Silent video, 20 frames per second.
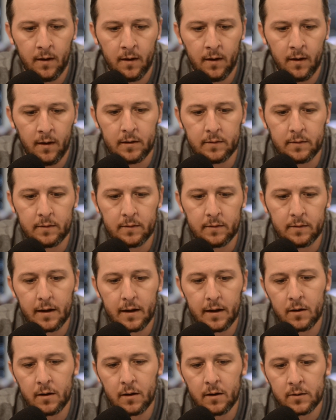and then
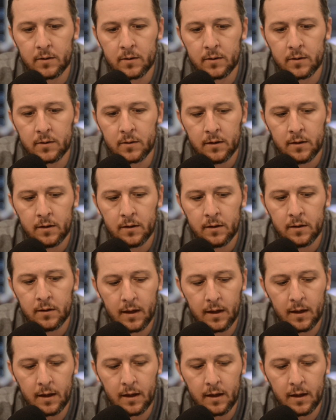how
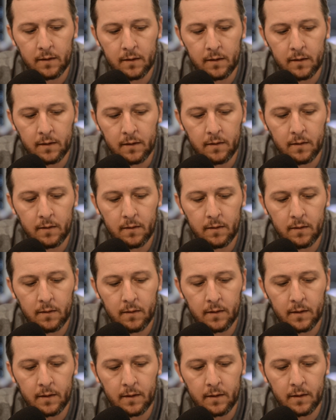they
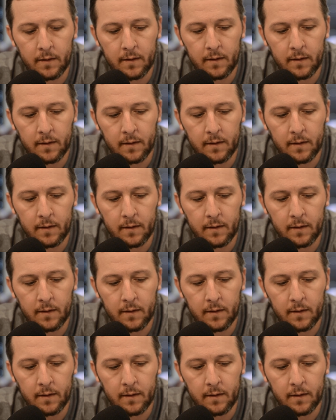want